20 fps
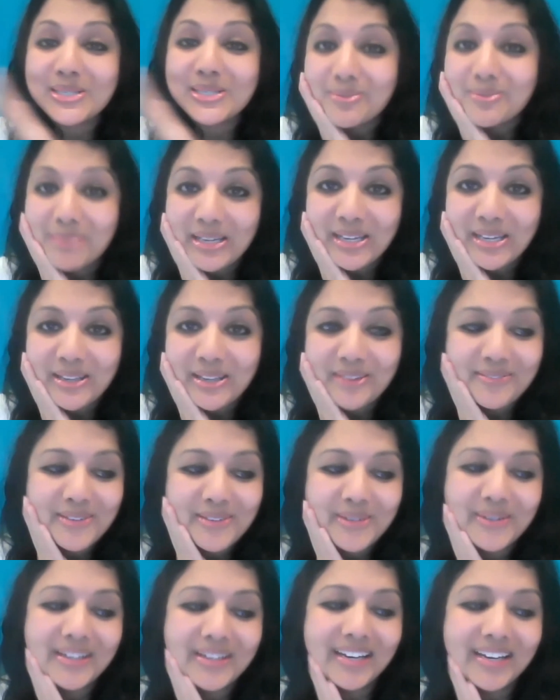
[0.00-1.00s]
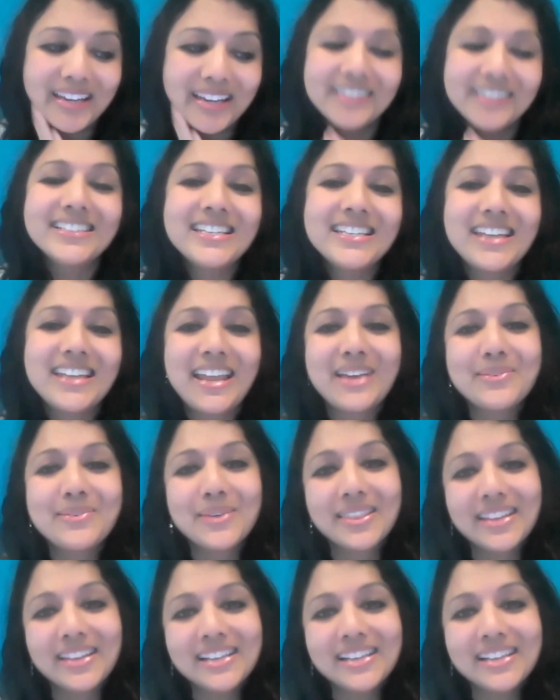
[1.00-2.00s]
So many of you are here today
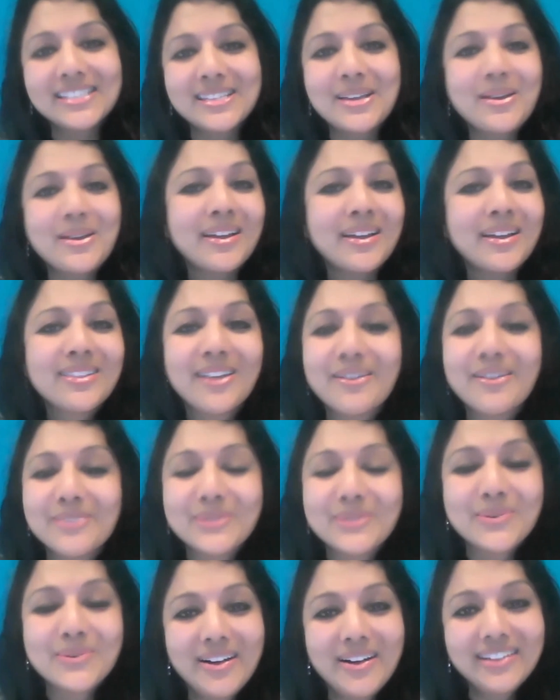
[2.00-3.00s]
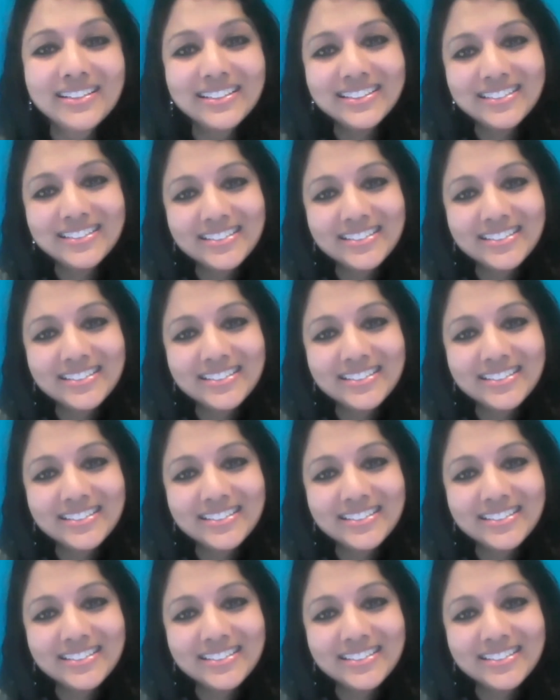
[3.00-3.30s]
with us. I love you all.